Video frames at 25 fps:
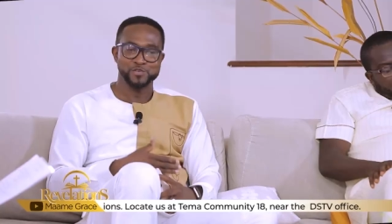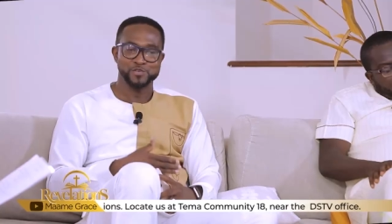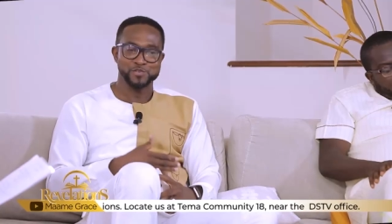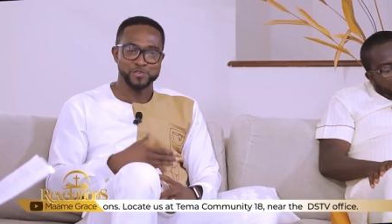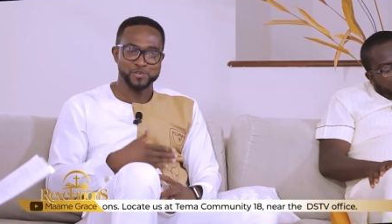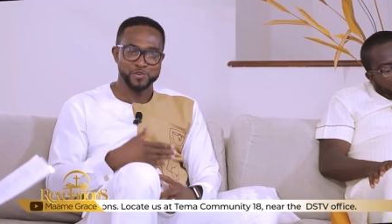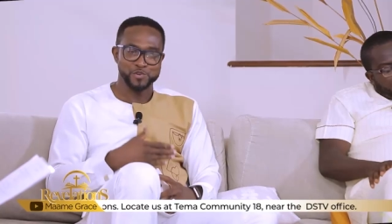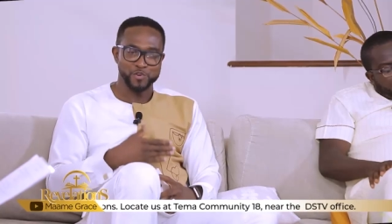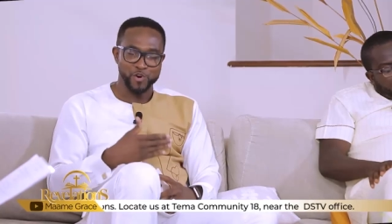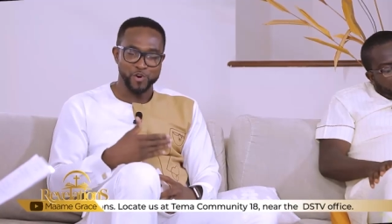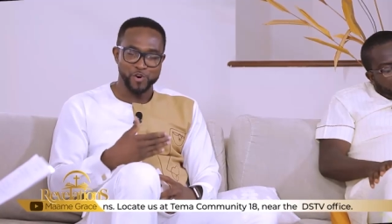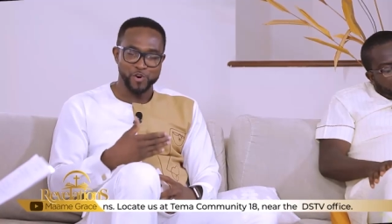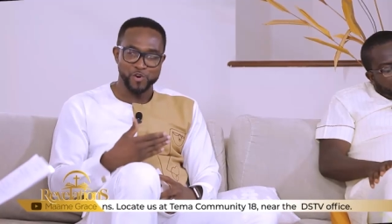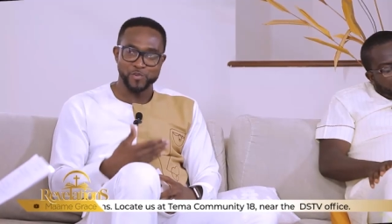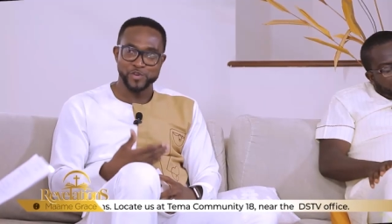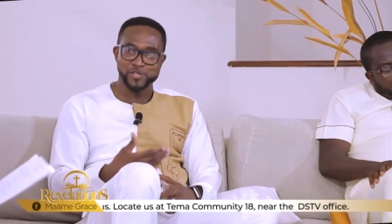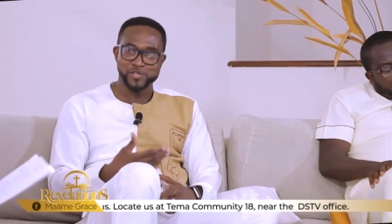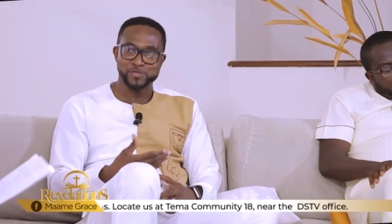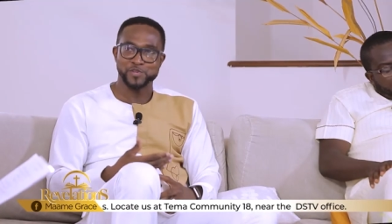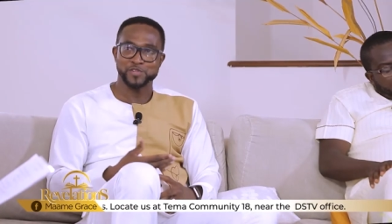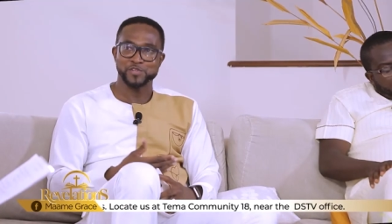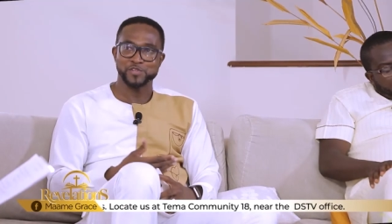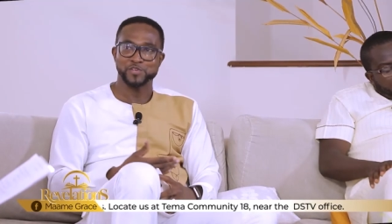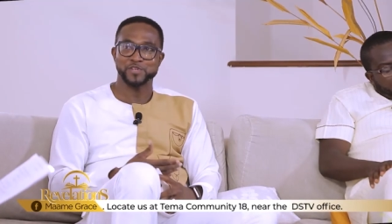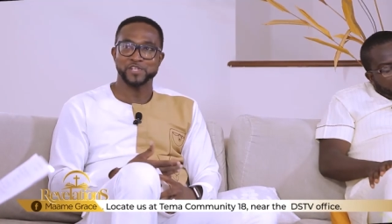you're
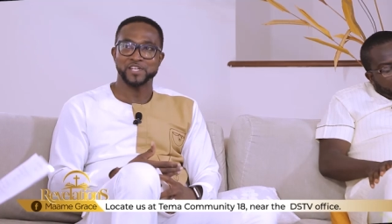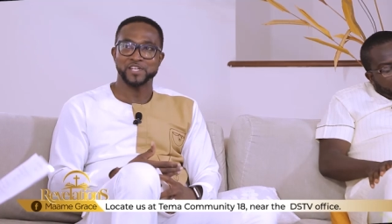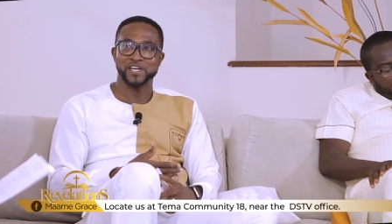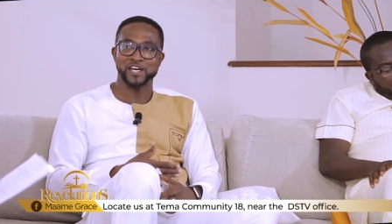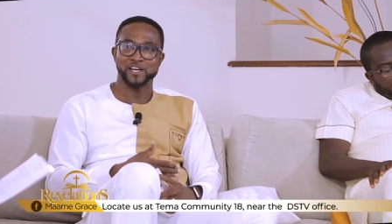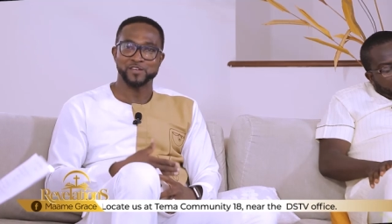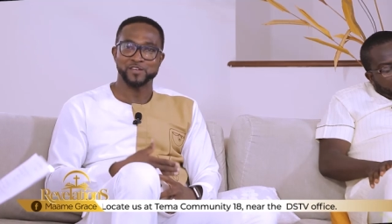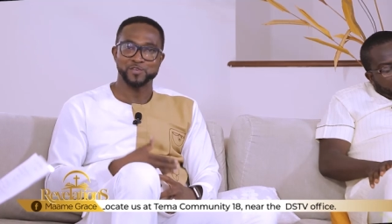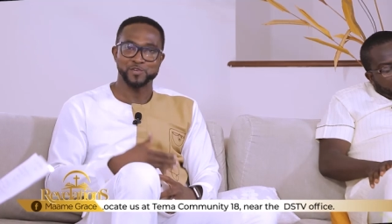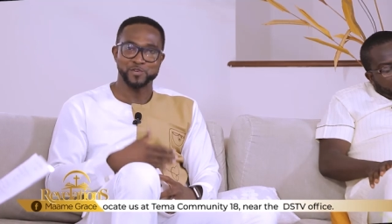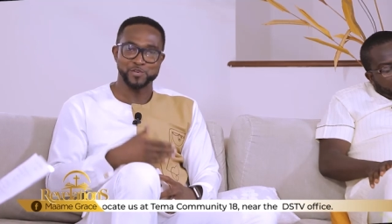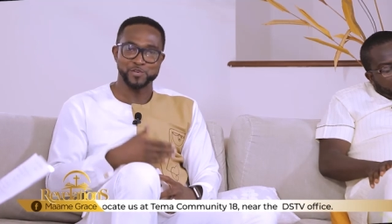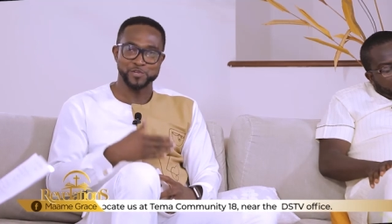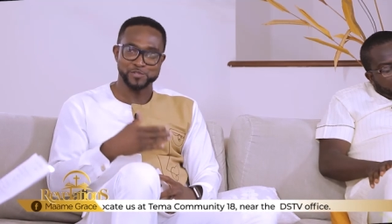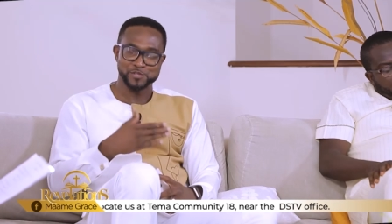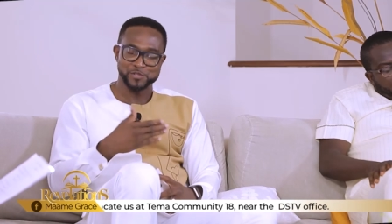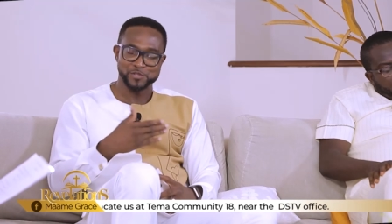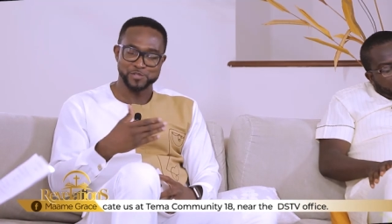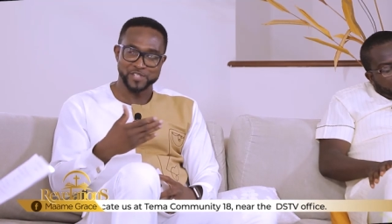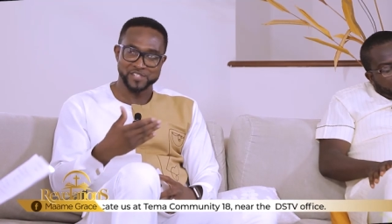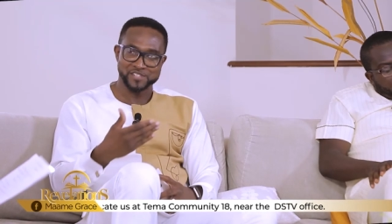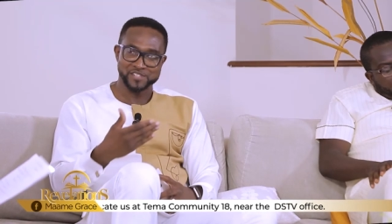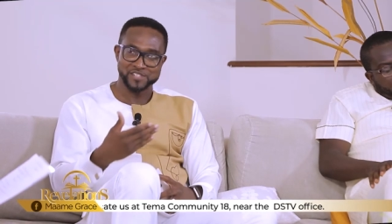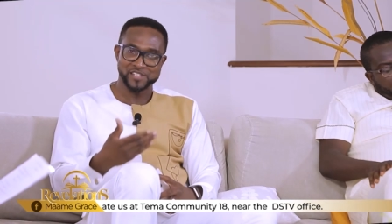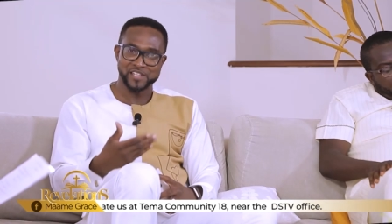always with your dad going
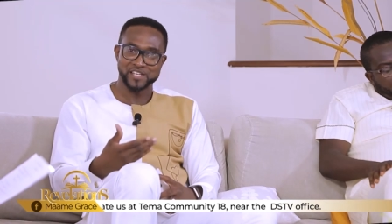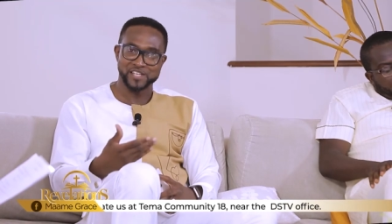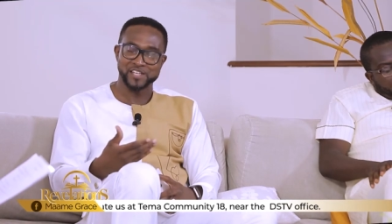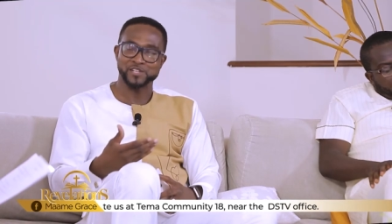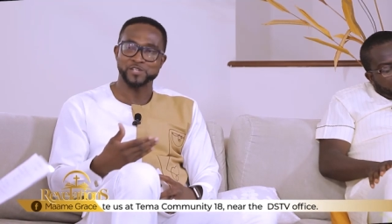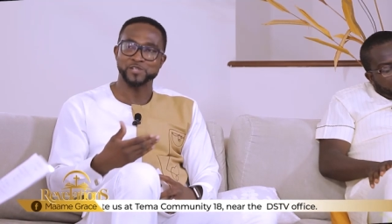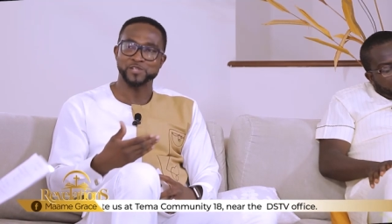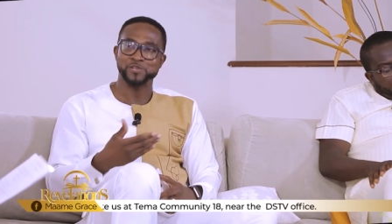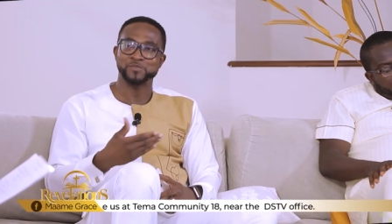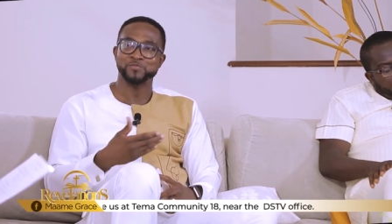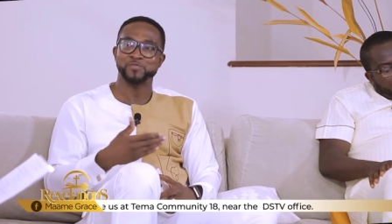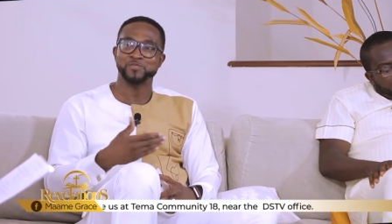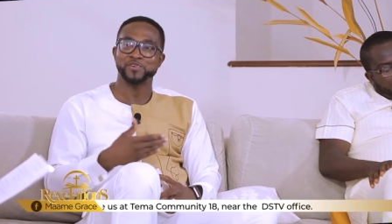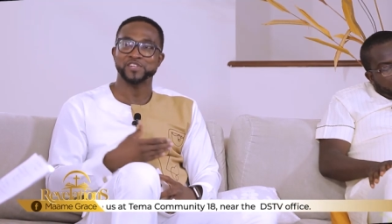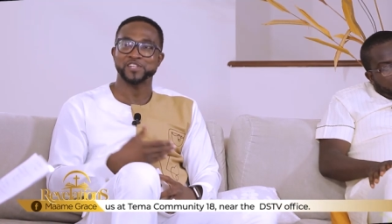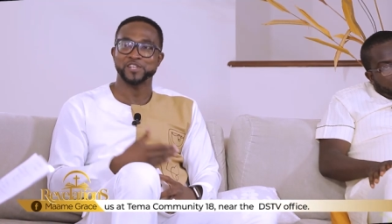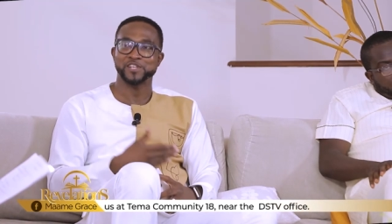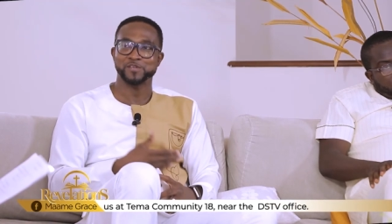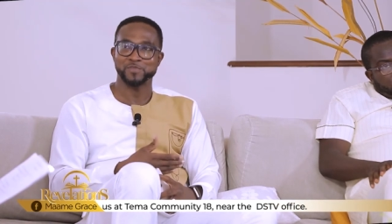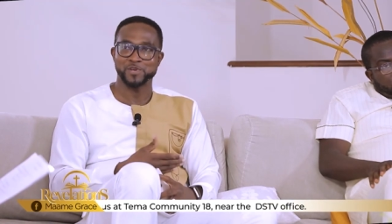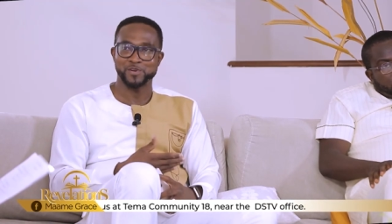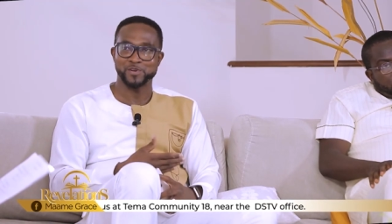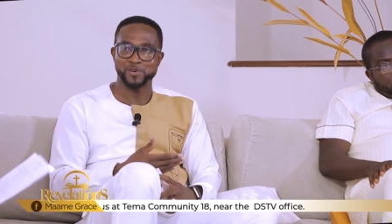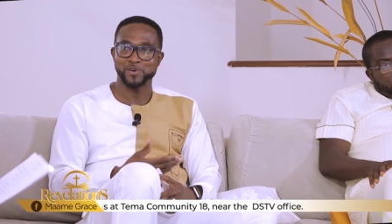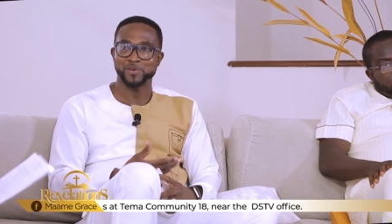to the stadium with
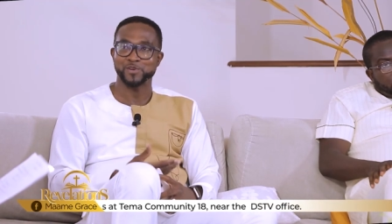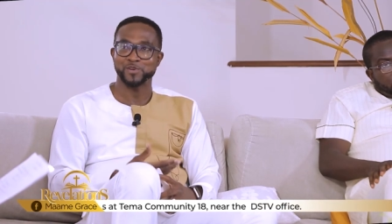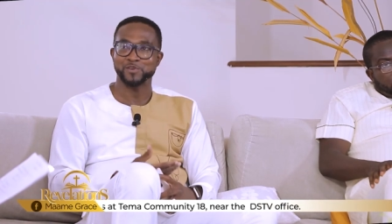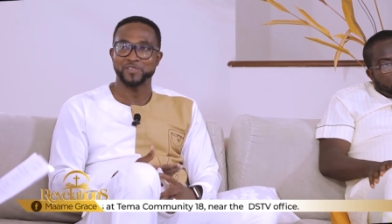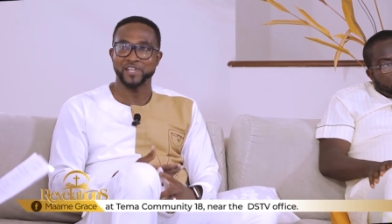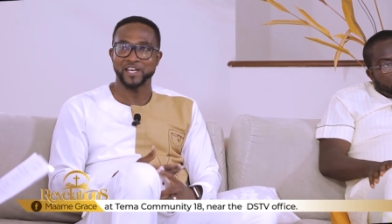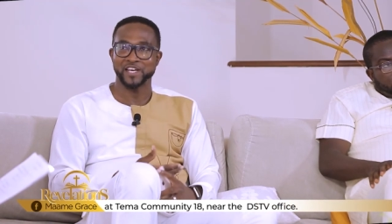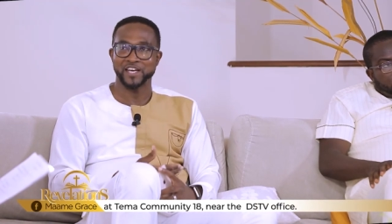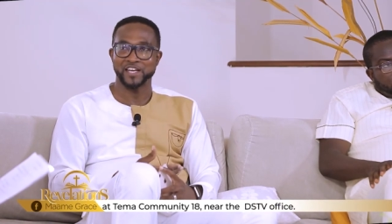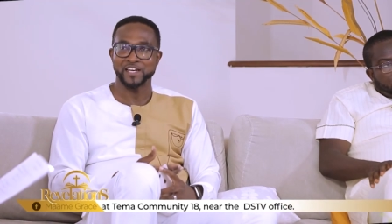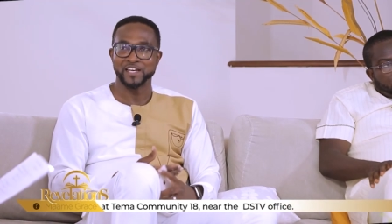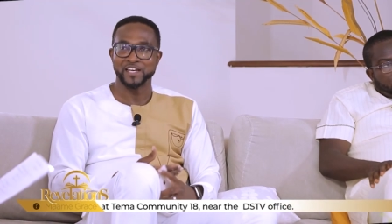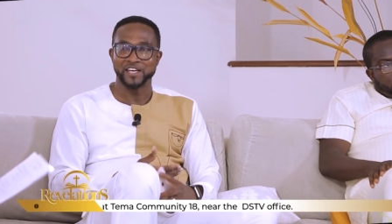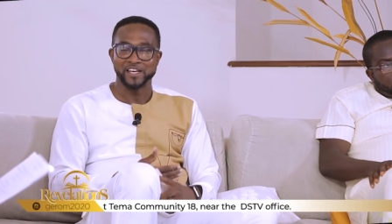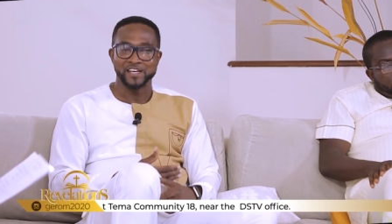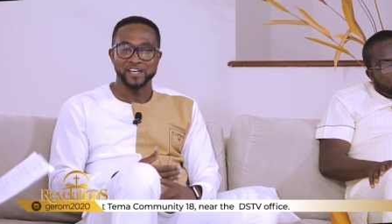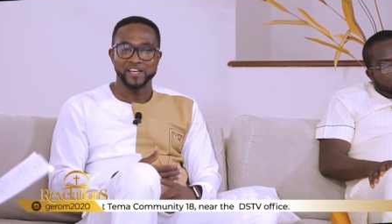him and all of that